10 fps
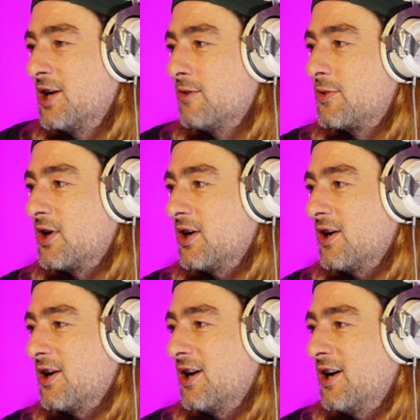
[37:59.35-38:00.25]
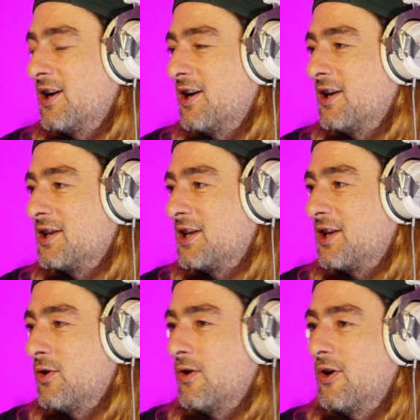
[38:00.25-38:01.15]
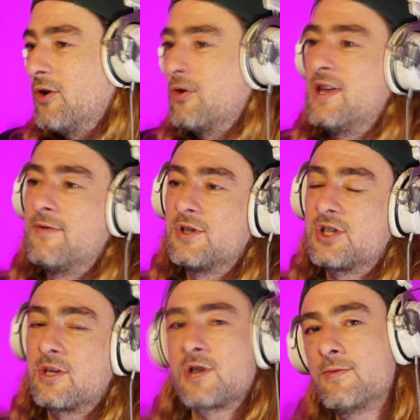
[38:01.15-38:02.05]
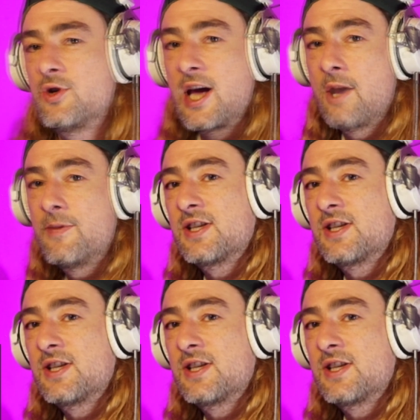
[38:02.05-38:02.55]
But, or even sometimes you get a bit of